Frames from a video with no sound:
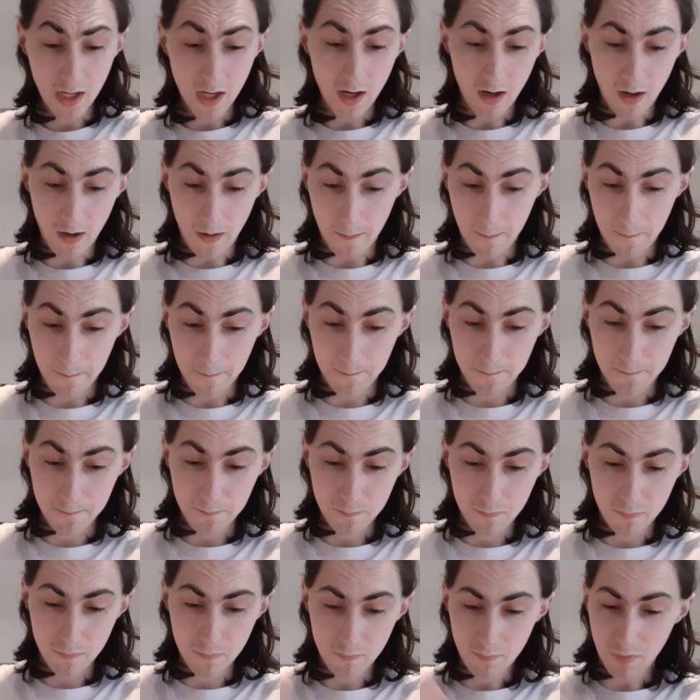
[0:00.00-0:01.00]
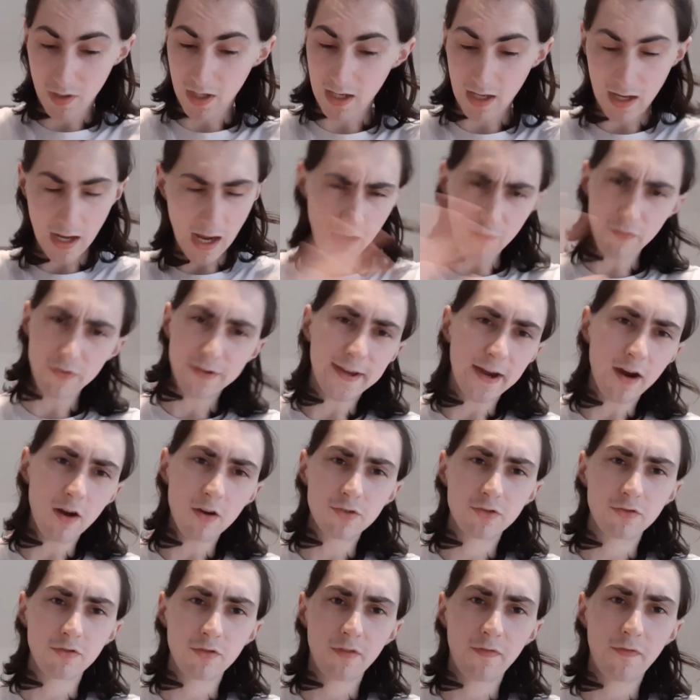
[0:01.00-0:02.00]
But every
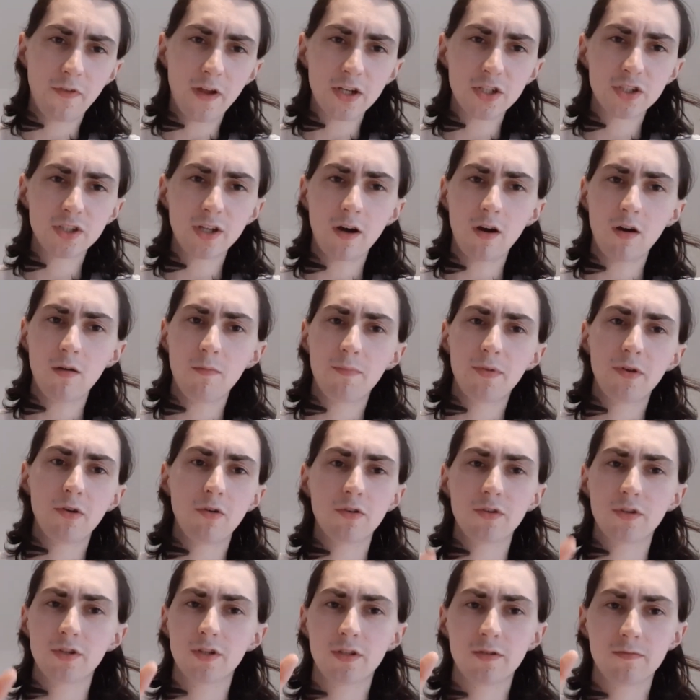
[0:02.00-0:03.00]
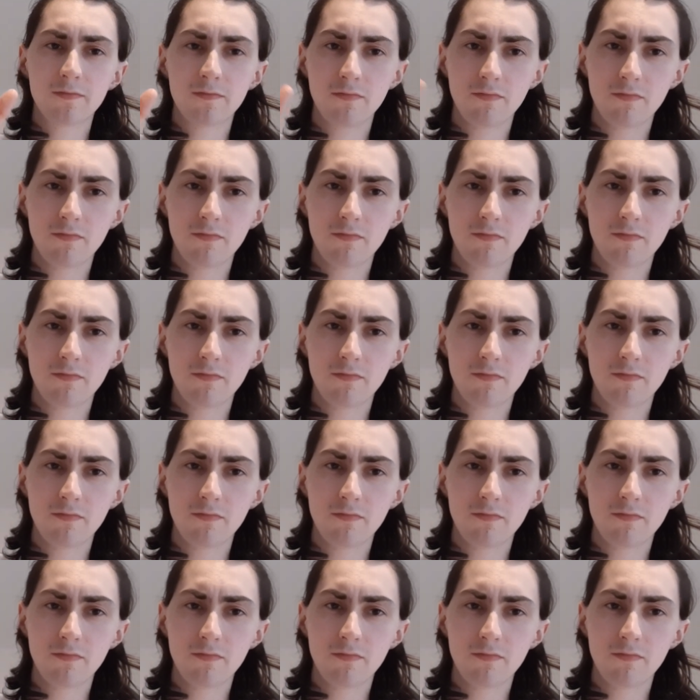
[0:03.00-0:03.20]
character is fleshed out beyond